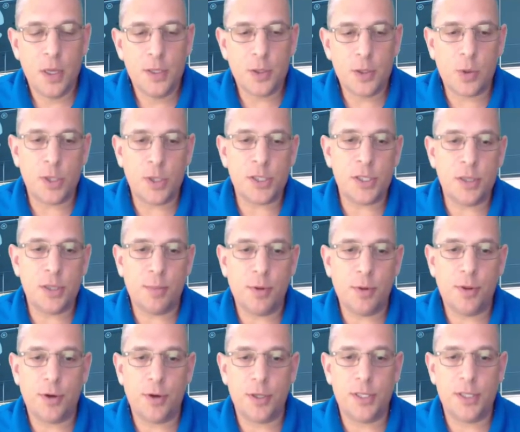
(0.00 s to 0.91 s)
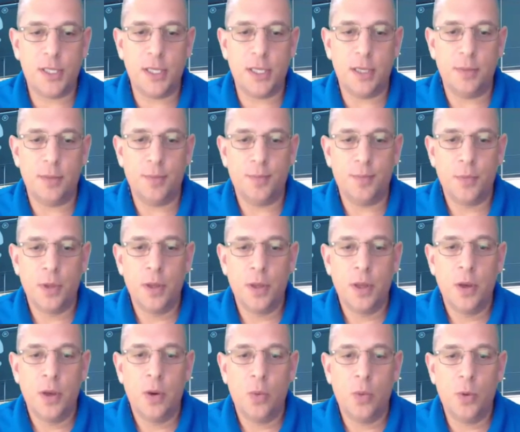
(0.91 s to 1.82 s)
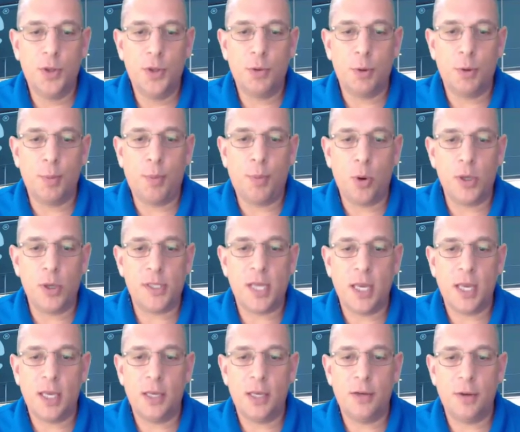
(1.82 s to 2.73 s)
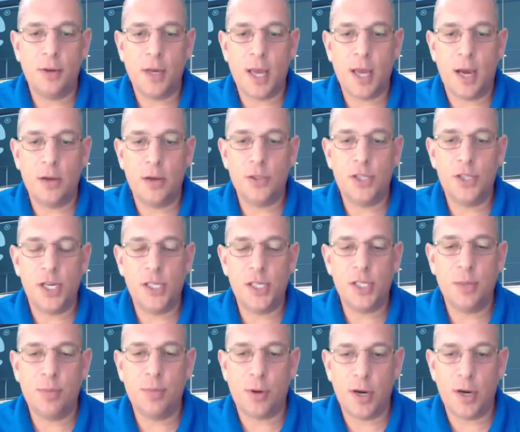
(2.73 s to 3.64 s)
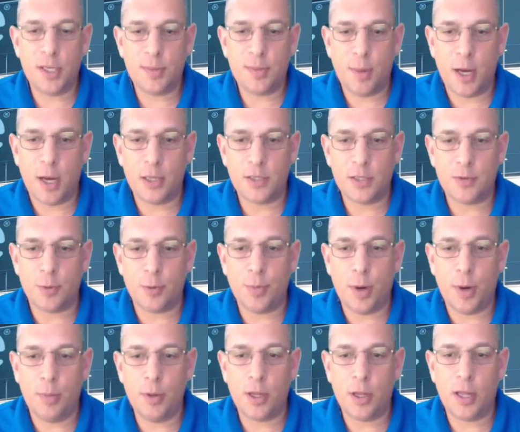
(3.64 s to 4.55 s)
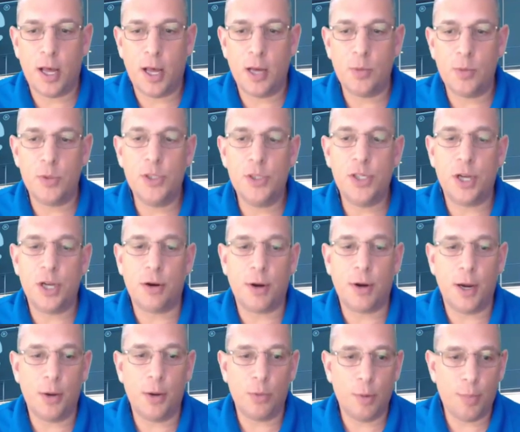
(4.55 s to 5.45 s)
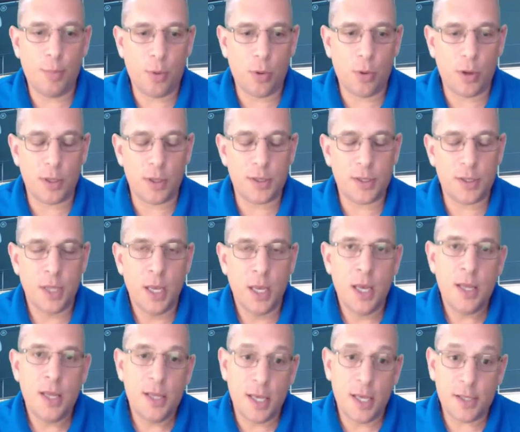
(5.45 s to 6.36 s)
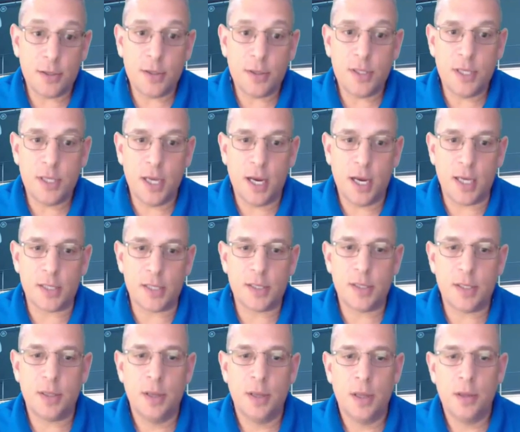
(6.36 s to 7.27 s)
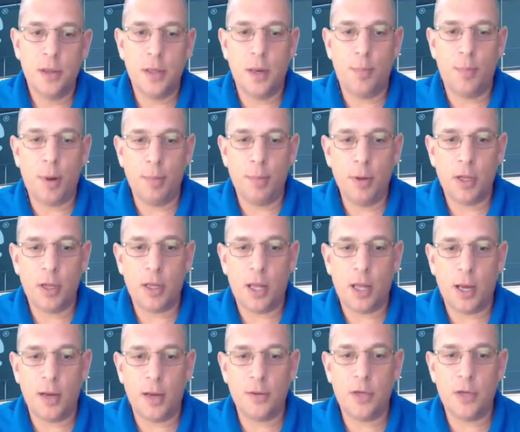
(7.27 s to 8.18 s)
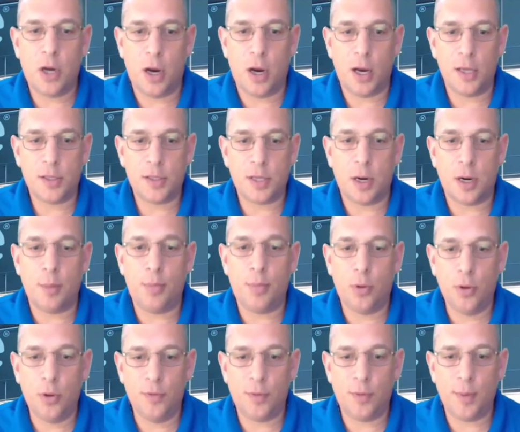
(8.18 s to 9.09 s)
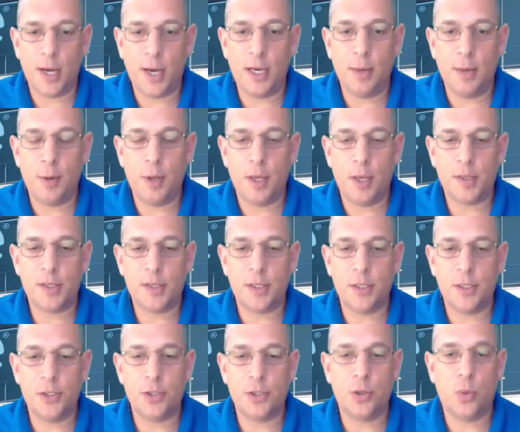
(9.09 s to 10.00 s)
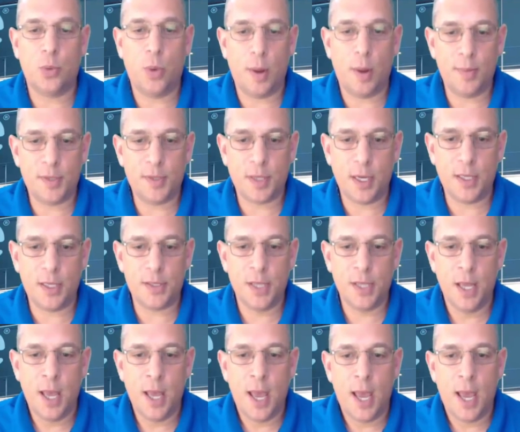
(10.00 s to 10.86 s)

So question number thirteen, would the report take into account changing price models for public cloud when generating reports? The answer is yes. The public cloud costs are pulled from A W S and Azure websites